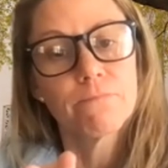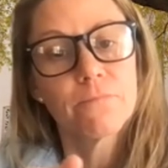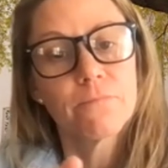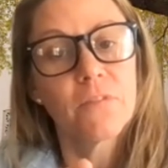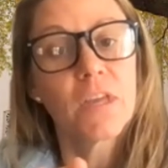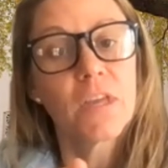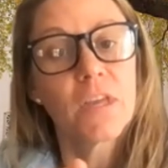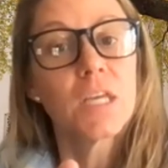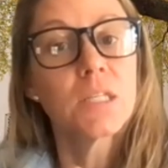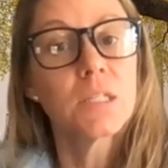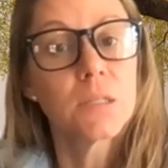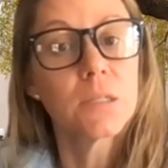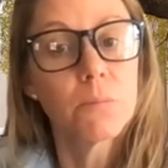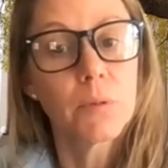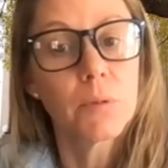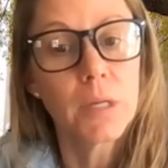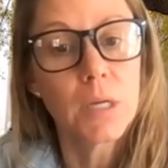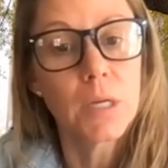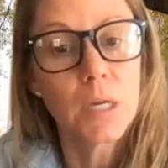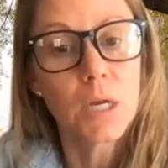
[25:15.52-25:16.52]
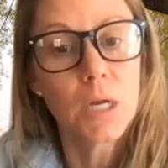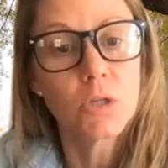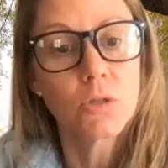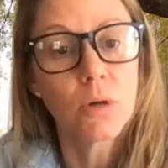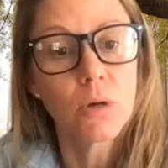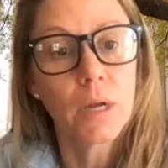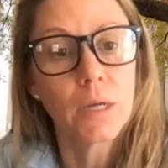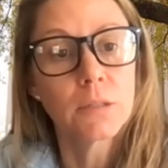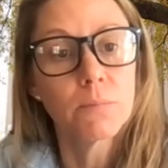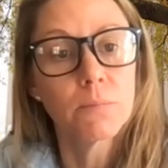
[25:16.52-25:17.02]
feasibly
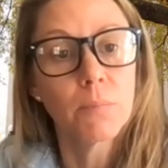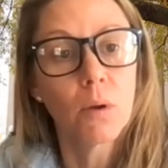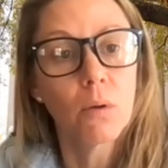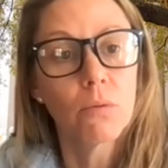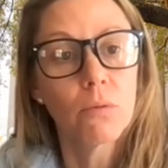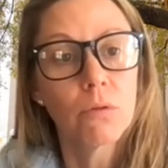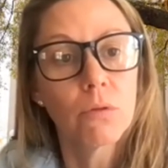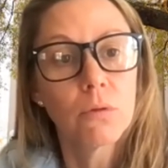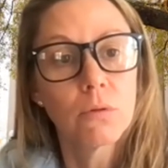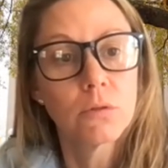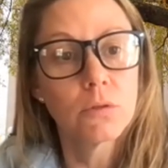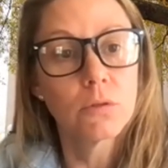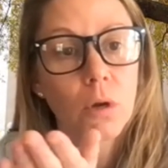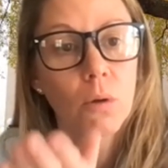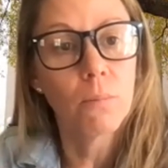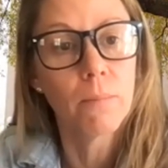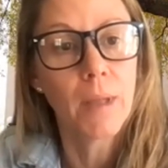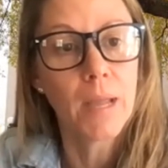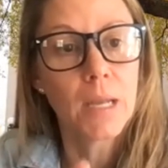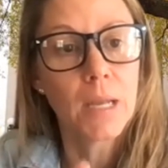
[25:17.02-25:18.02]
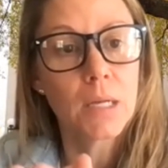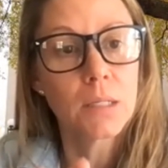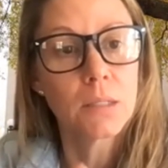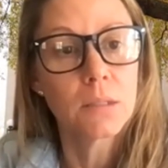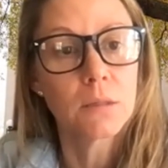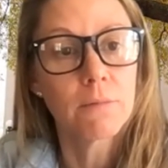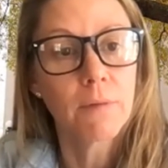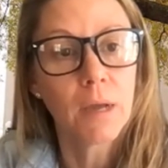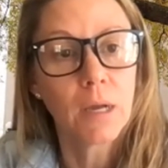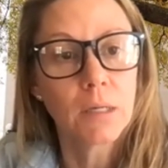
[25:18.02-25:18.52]
address both domains
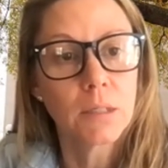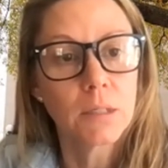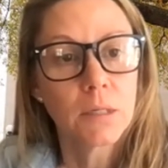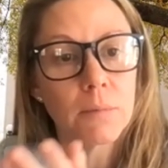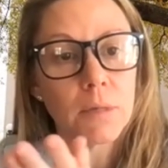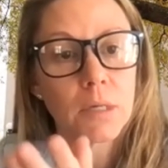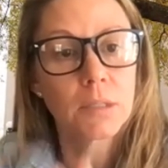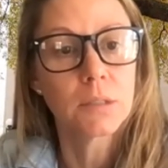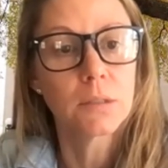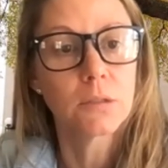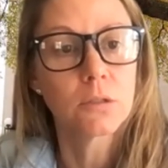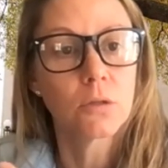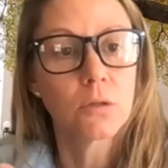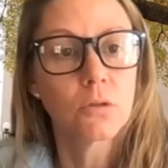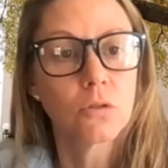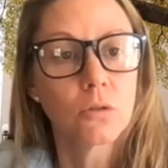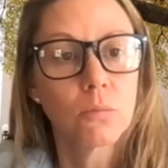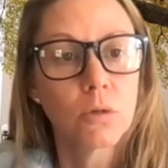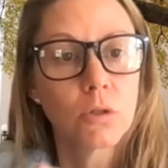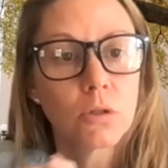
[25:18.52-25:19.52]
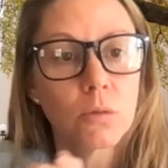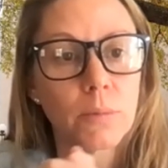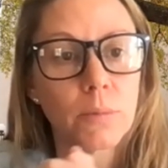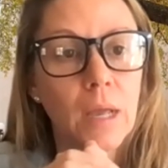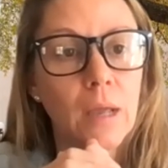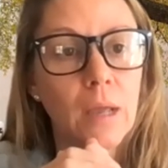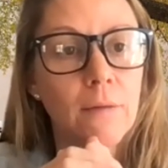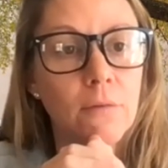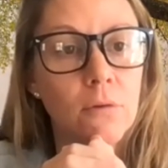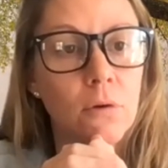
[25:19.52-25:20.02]
of academics and social emotional
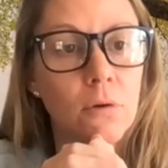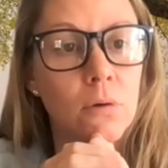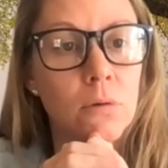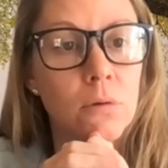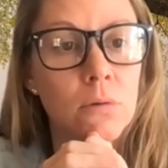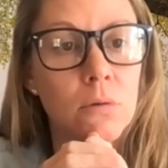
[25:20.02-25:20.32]
behavioral?